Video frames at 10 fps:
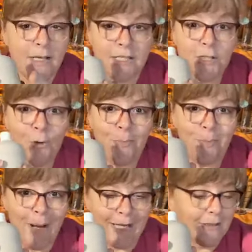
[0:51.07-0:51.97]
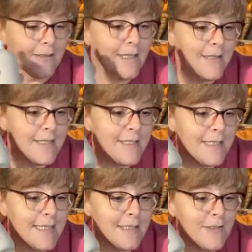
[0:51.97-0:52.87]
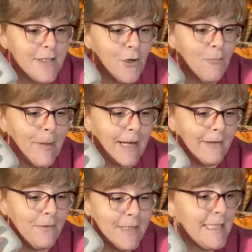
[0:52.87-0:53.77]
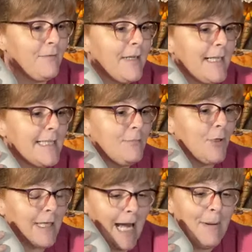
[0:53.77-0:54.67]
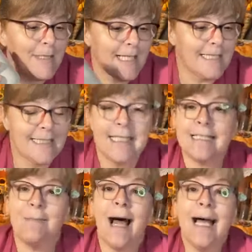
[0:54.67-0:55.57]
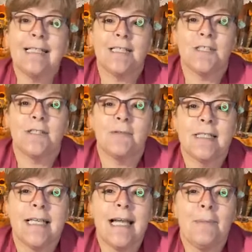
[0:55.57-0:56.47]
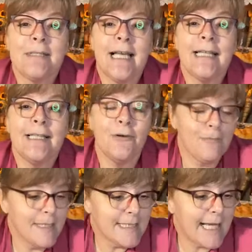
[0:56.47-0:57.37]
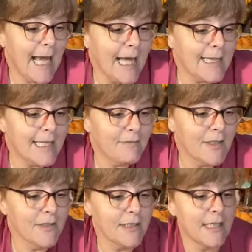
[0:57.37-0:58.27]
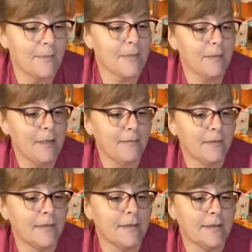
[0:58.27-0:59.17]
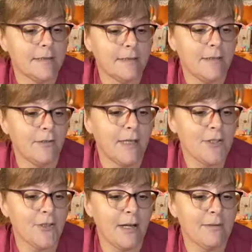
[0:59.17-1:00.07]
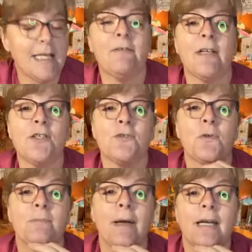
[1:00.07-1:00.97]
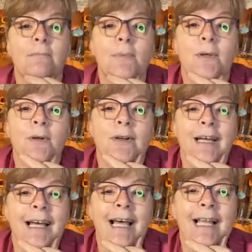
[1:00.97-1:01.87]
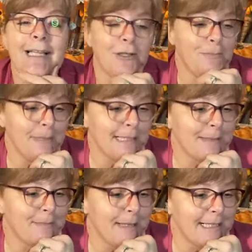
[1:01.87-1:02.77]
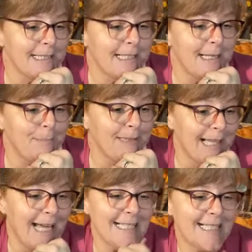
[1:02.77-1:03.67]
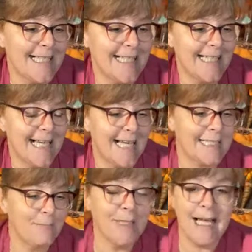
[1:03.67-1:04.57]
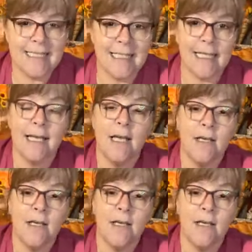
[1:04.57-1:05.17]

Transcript: soap bottle. This is a little soap bottle. We'll see if we can get some more comments. I see some eyes. I just don't see any comments. Hello, Miss Kathy. I have to look up. Let me, yesterday I was having issues with my computer. Hello, Miss Misty. Plastic. Yes, plastic.